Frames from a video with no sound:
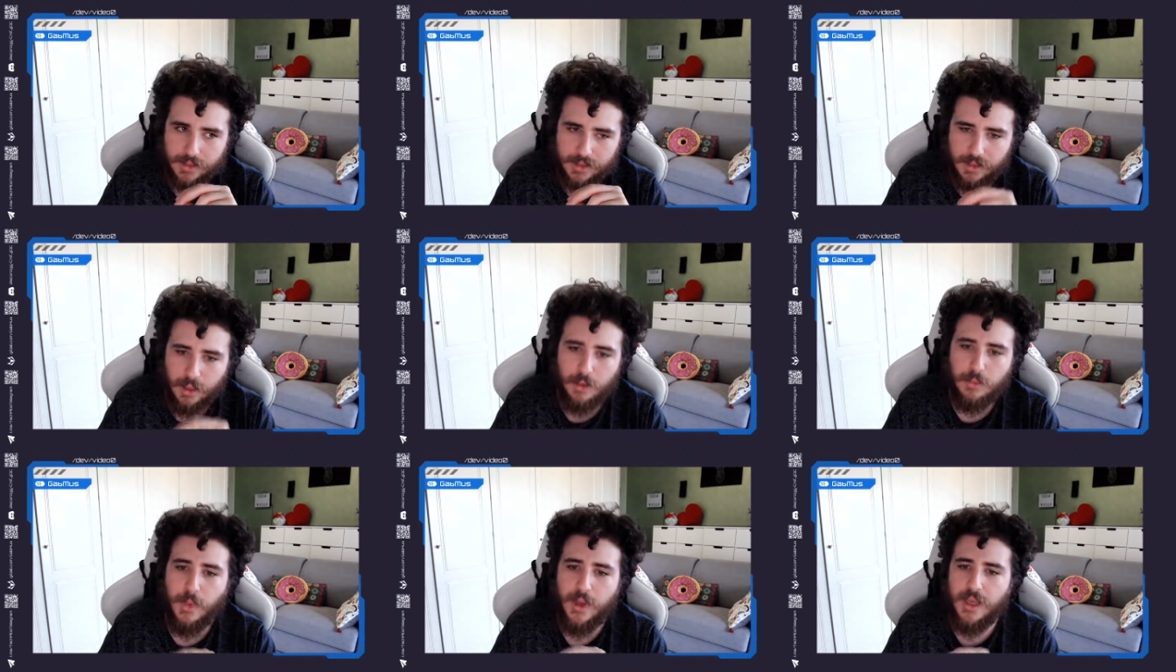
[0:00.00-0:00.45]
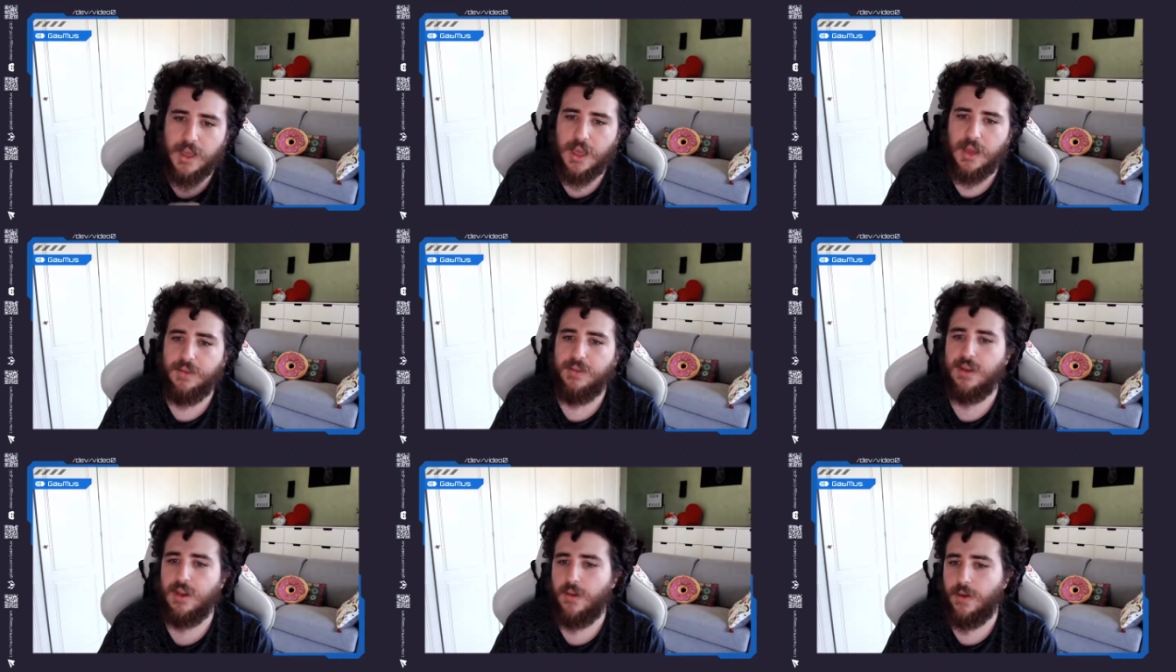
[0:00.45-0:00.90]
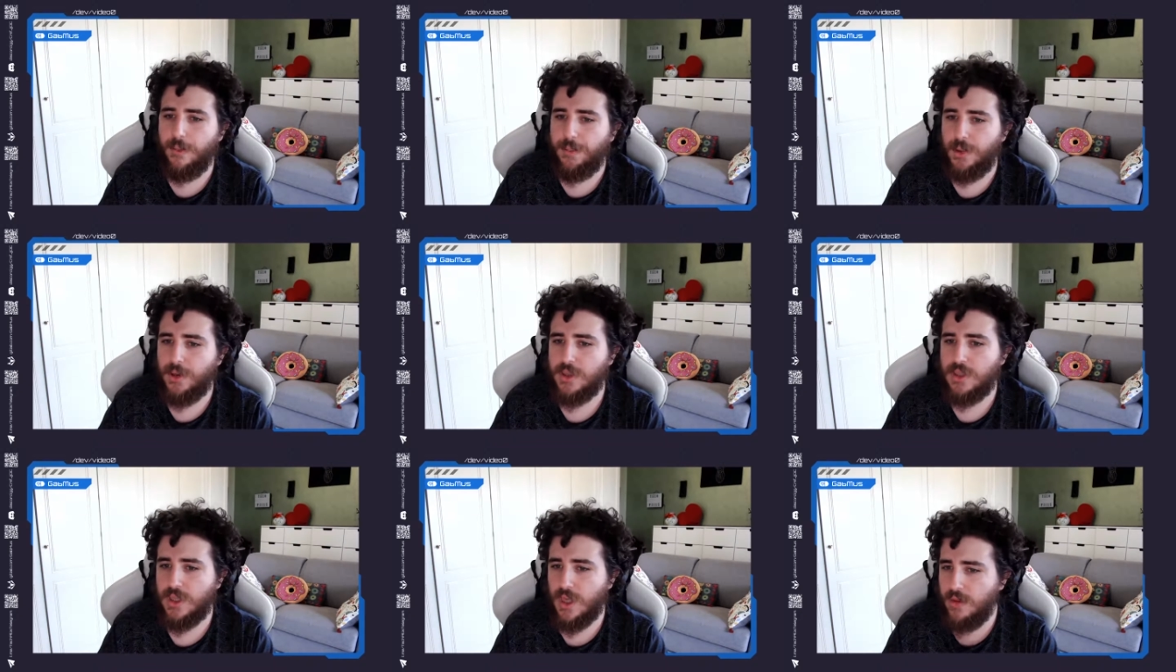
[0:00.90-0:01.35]
start by giving
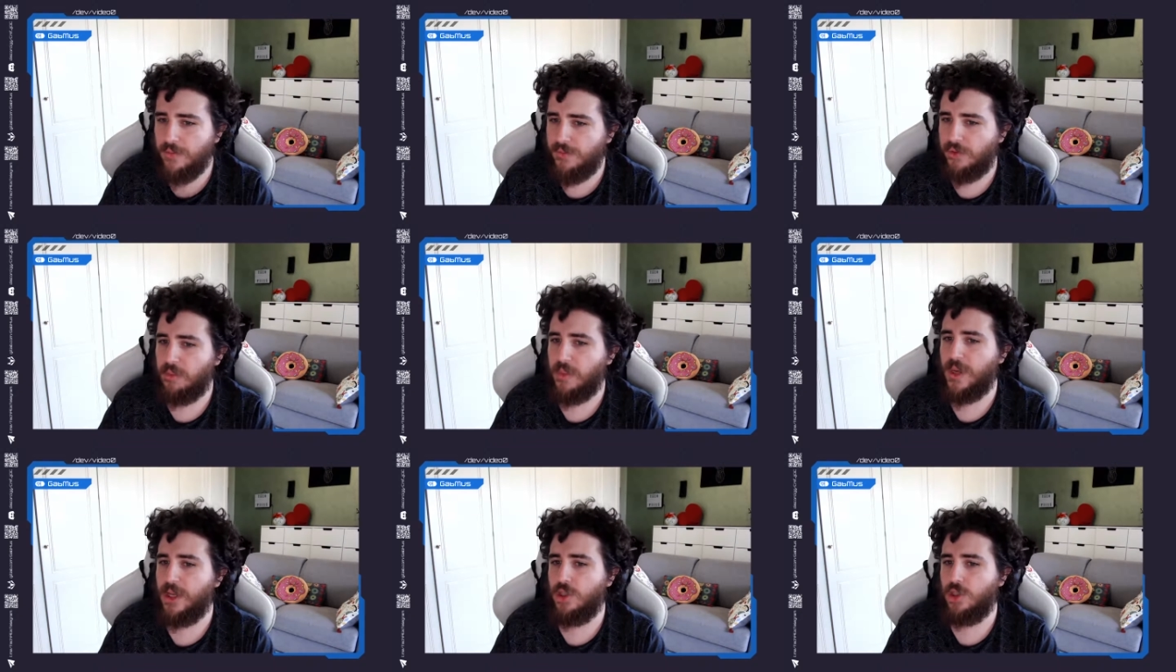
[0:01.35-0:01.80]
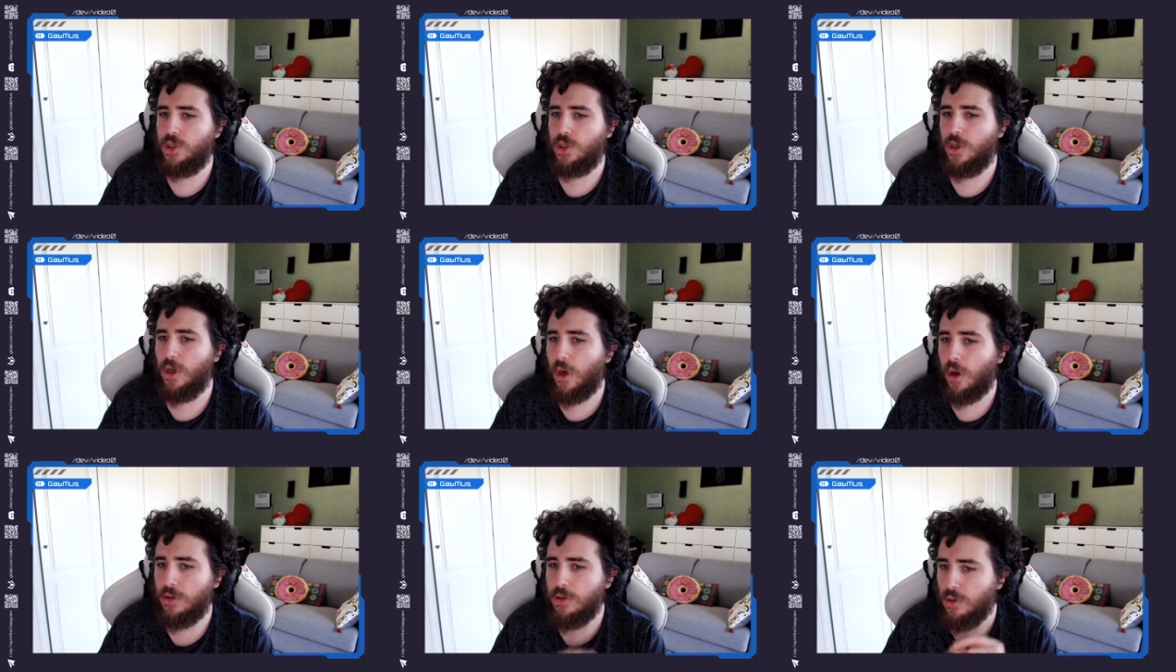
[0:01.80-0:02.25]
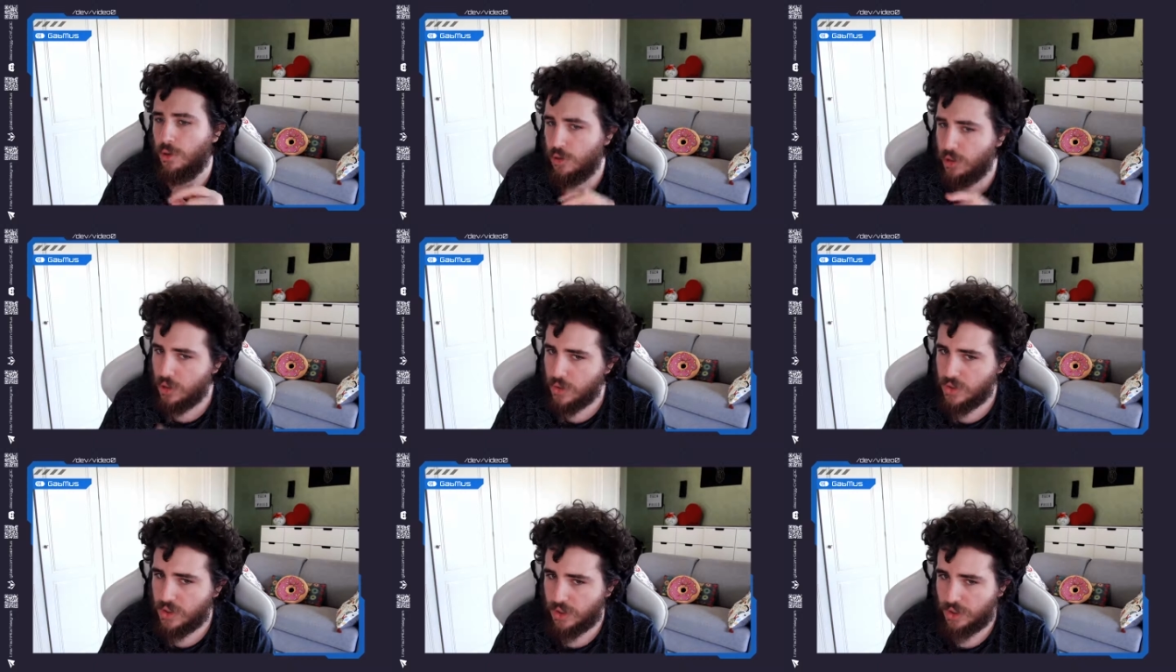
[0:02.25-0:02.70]
developers information on your
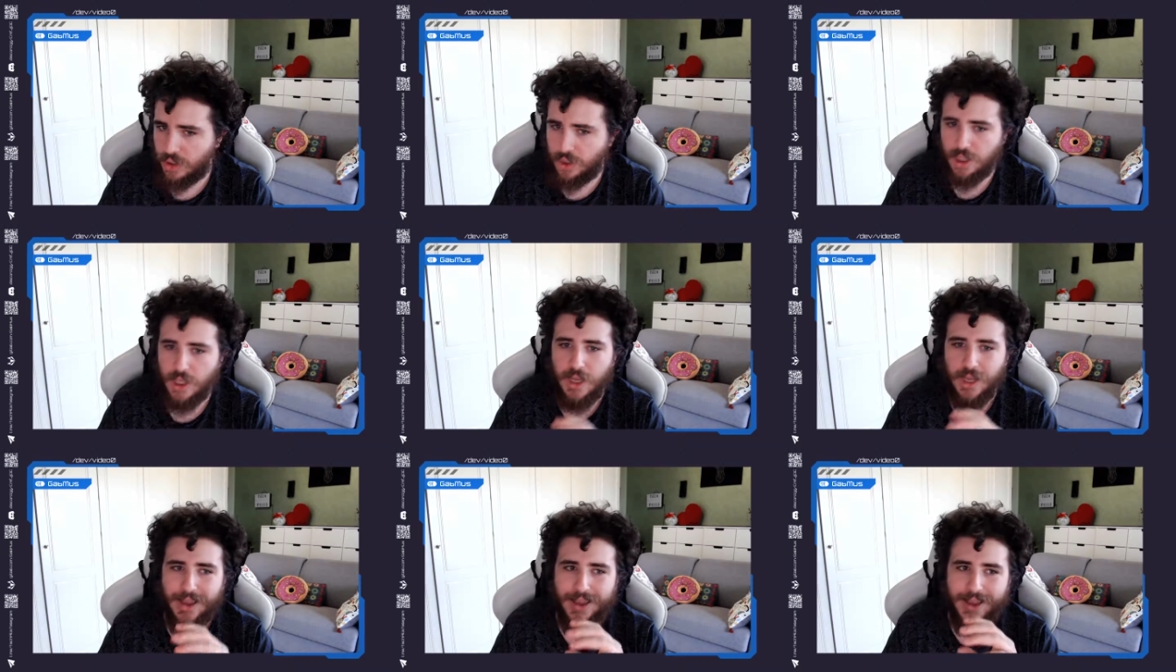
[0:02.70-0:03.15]
usage.